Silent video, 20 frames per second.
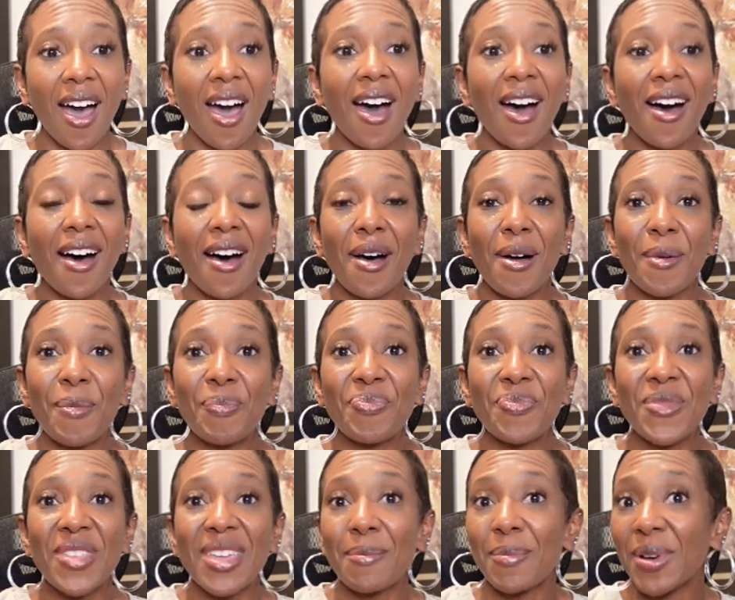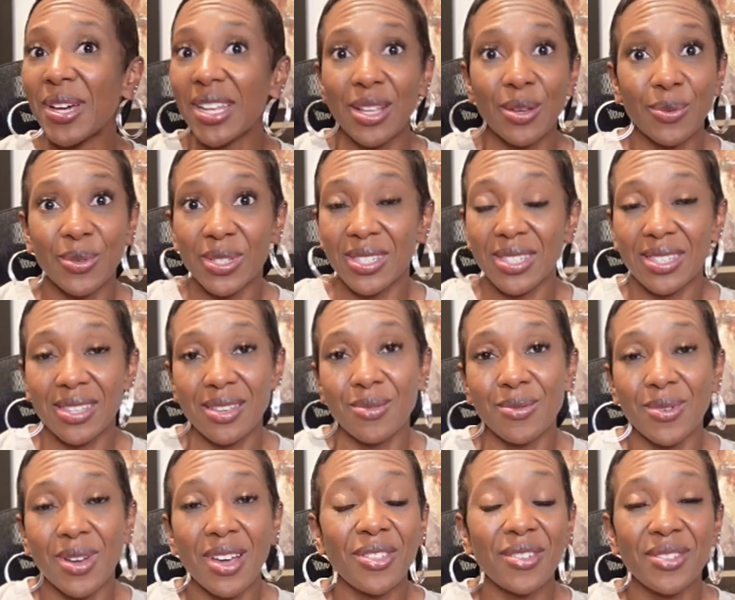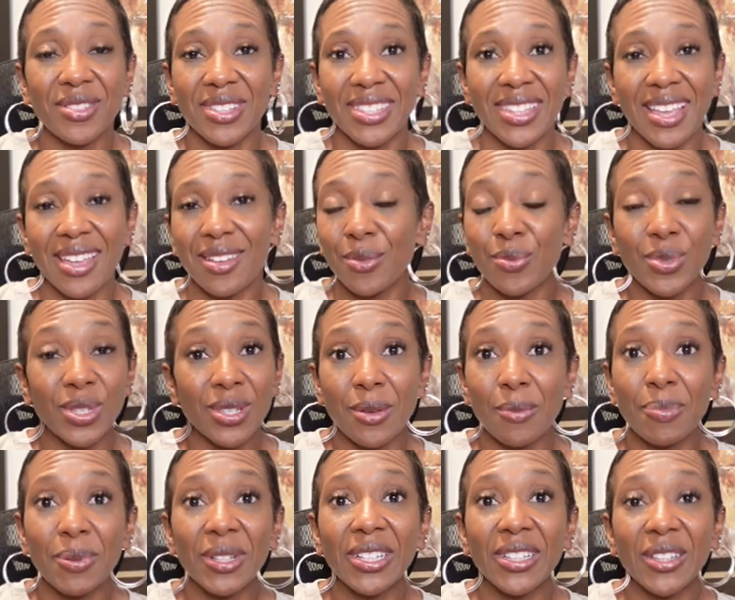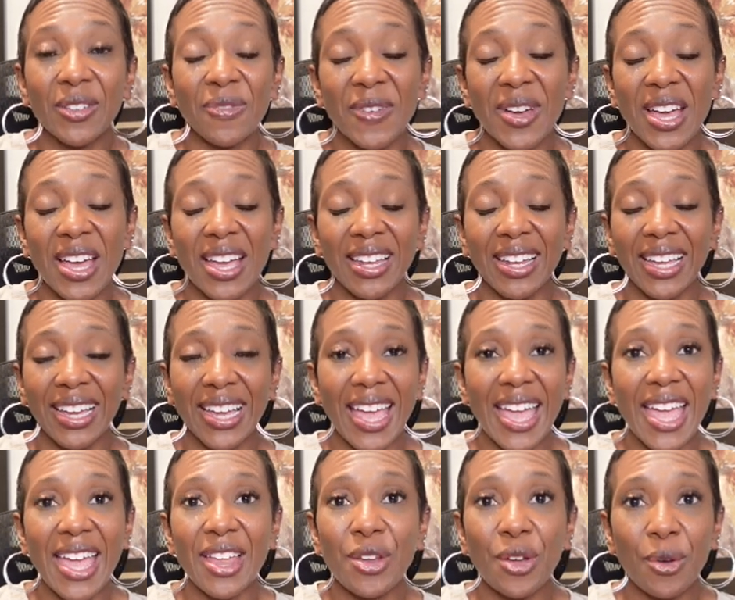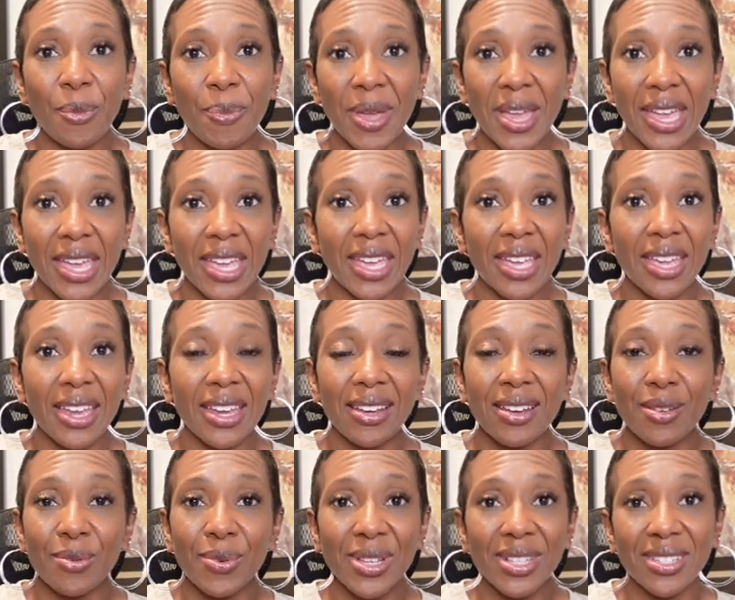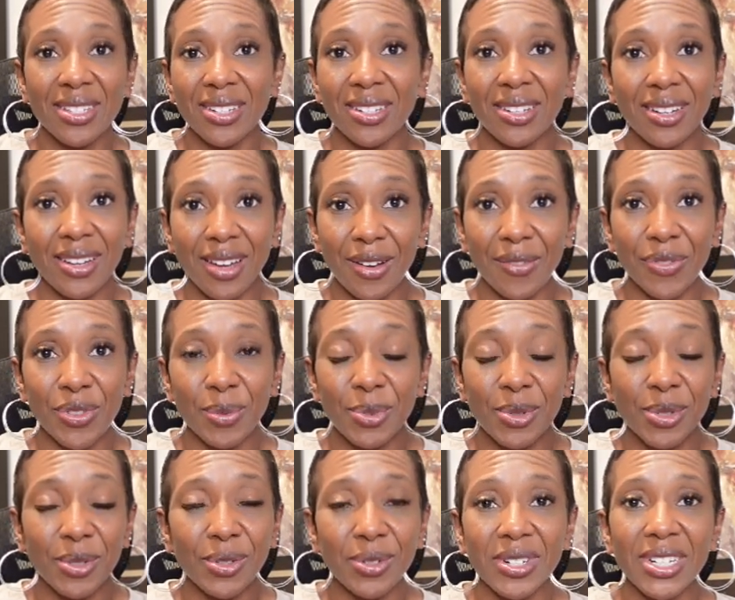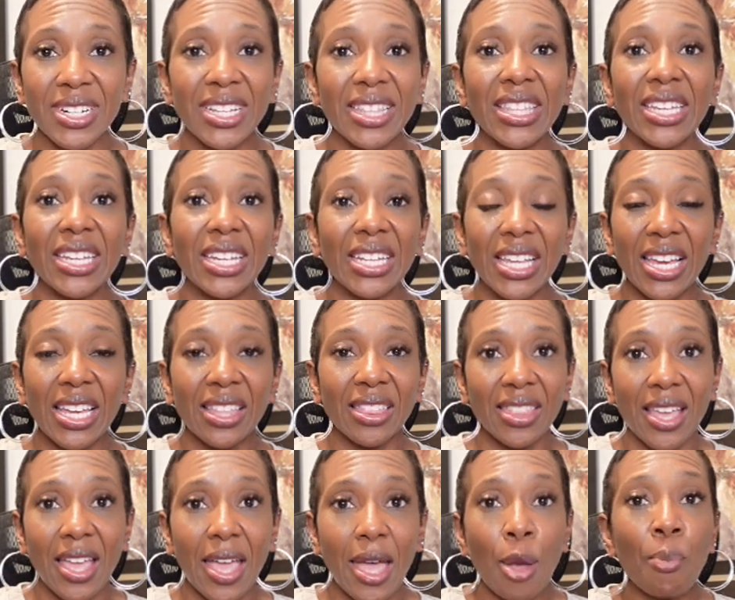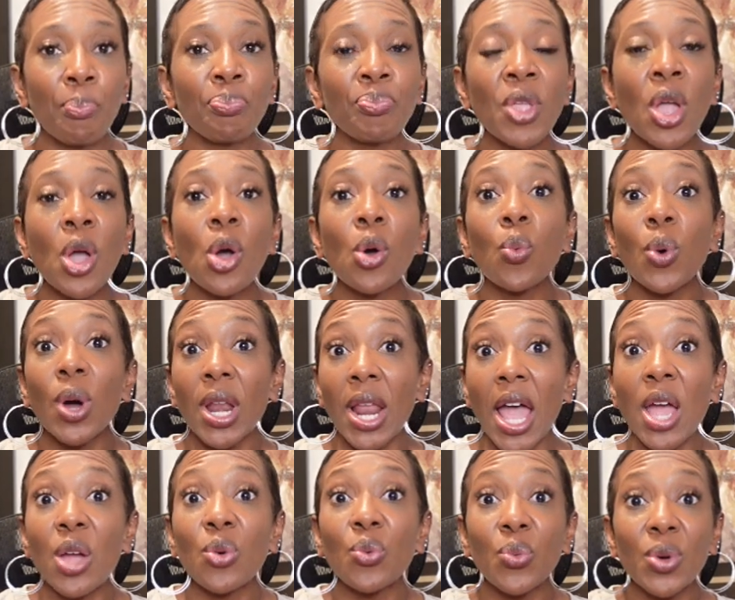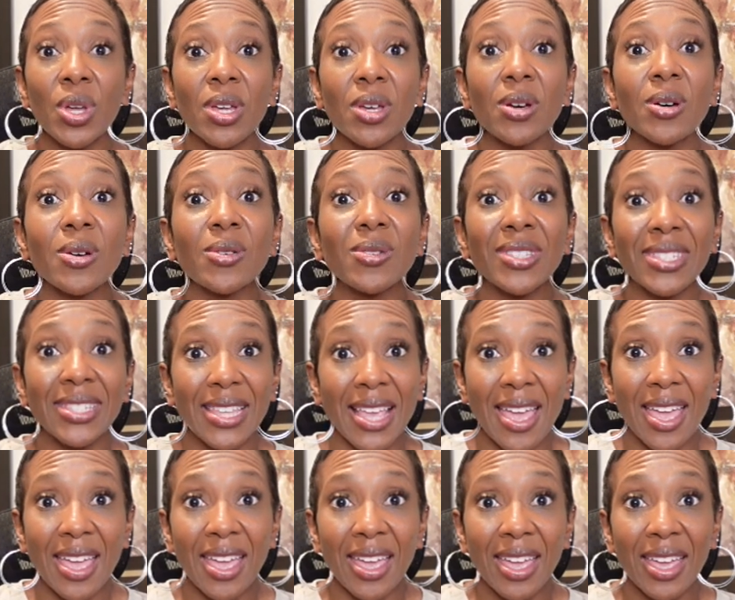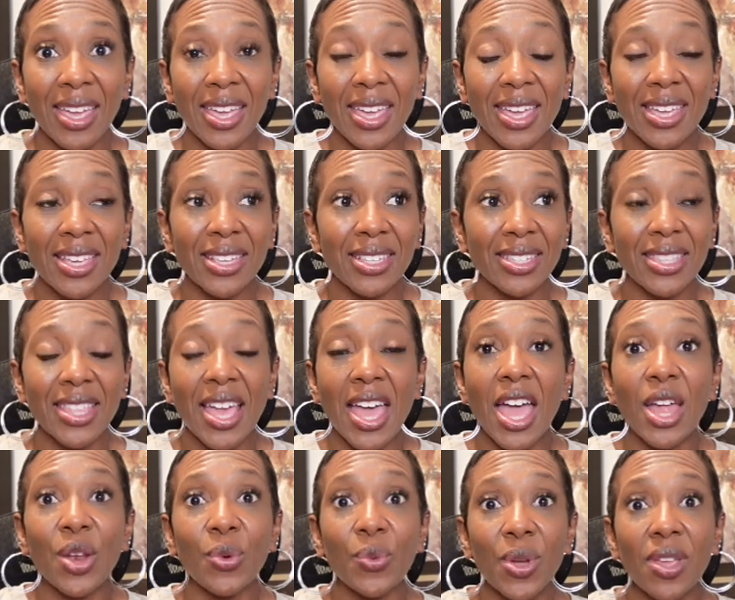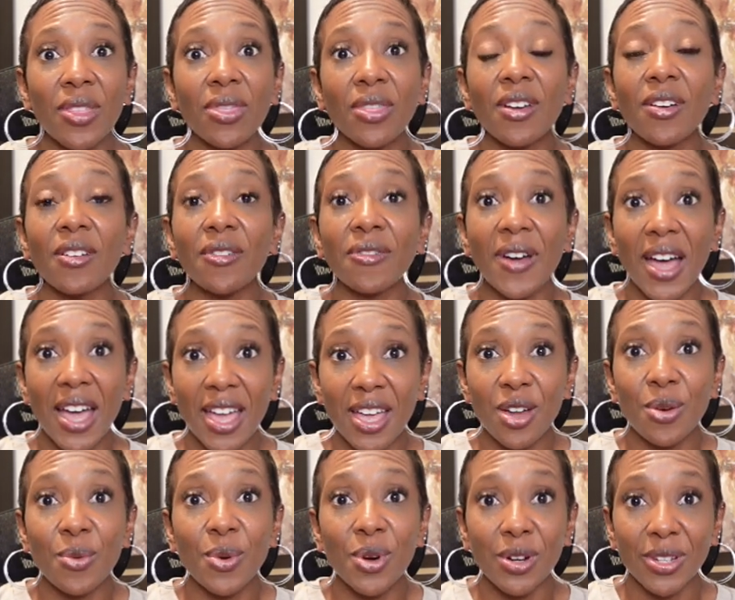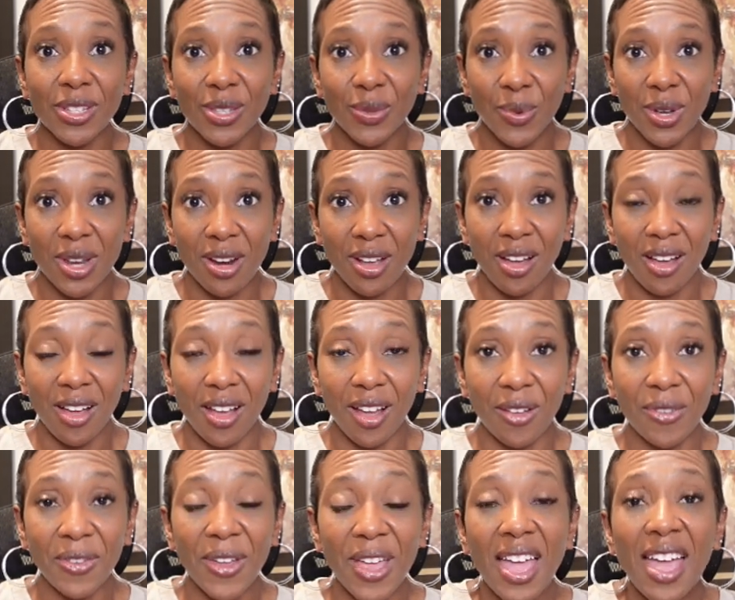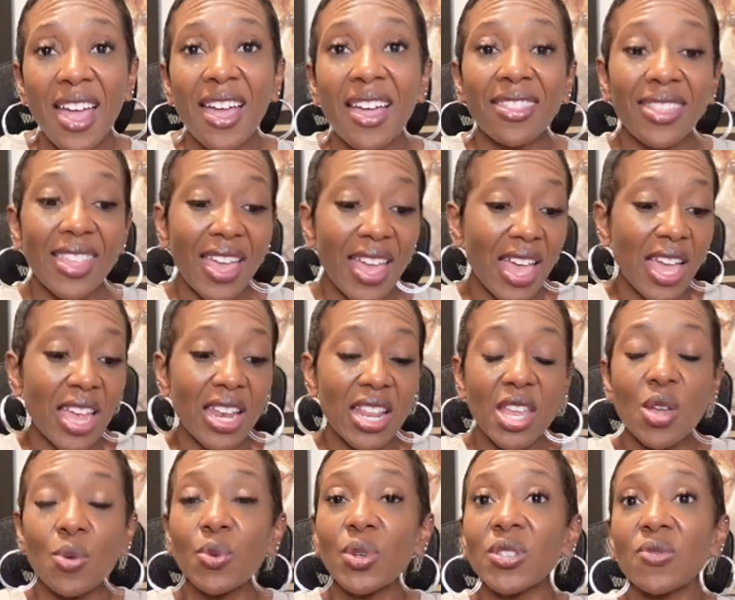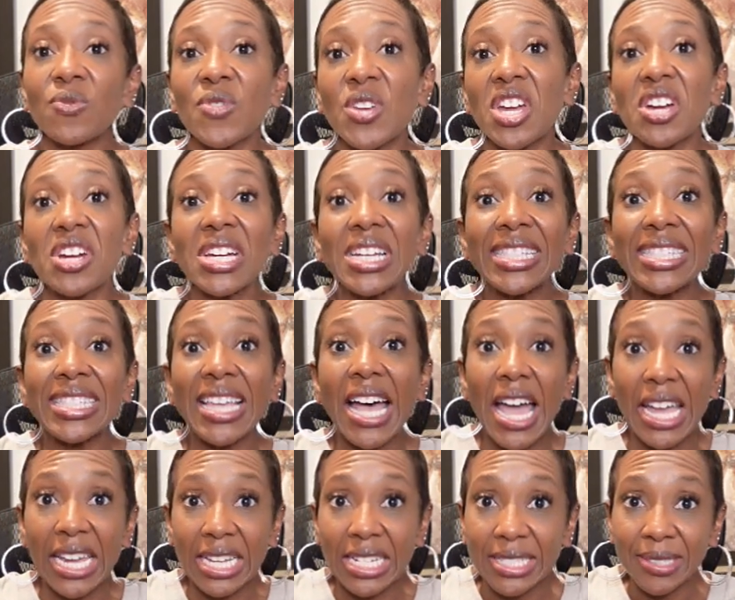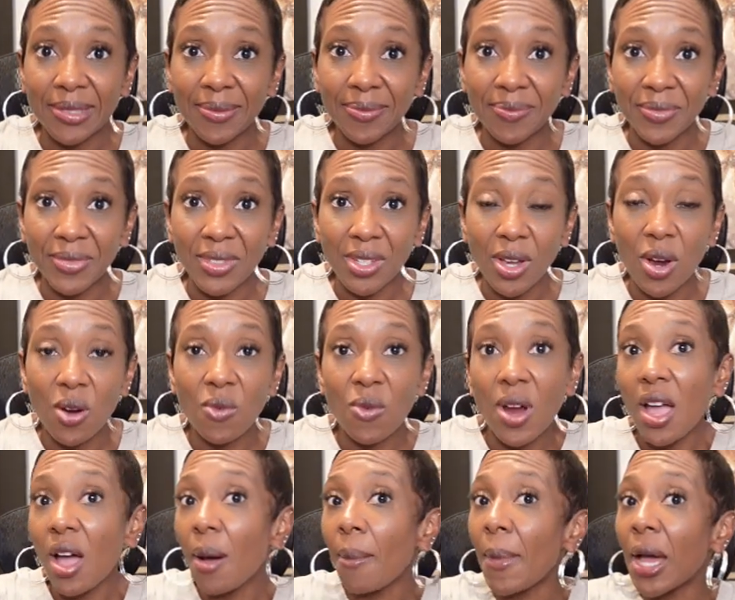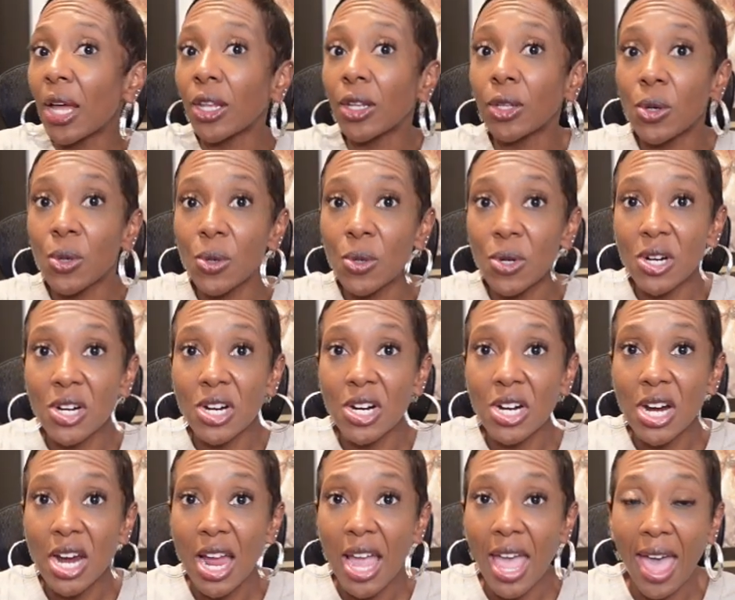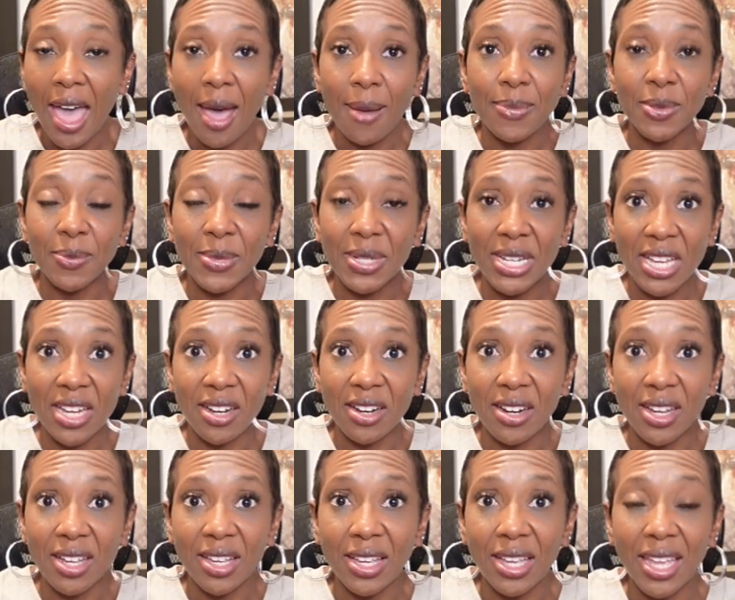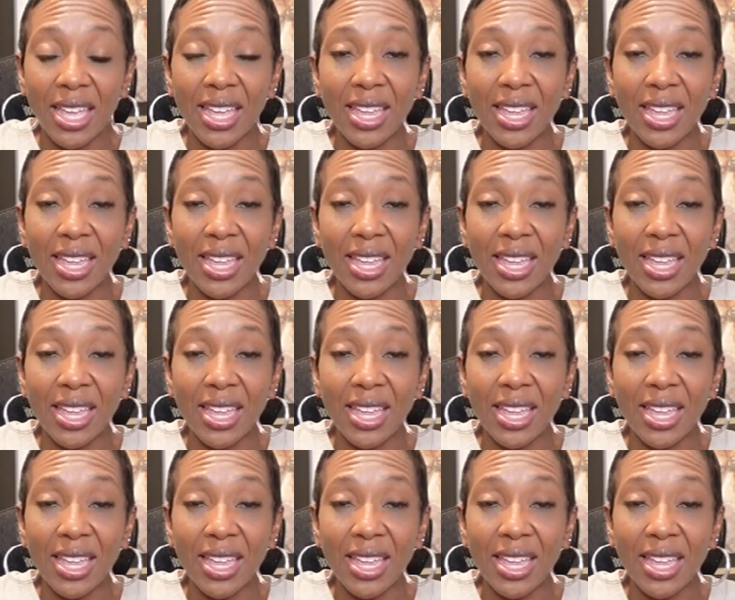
But other than that, it was completely fine. Like, I had no pain, it wasn't uncomfortable or anything like that. What I will say is that when the fireworks went off, that it was very tight around my lower abdomen area.